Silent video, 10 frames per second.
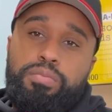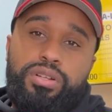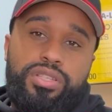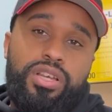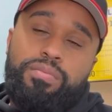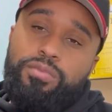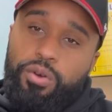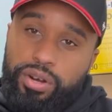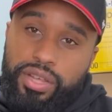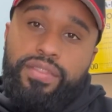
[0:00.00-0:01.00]
put some
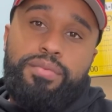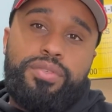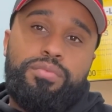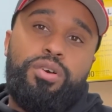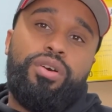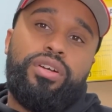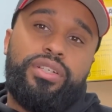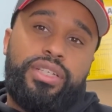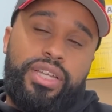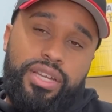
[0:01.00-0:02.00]
or give them some
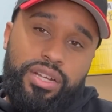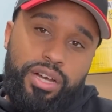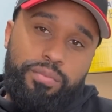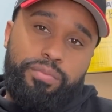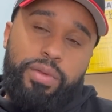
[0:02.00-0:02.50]
orally and it'll help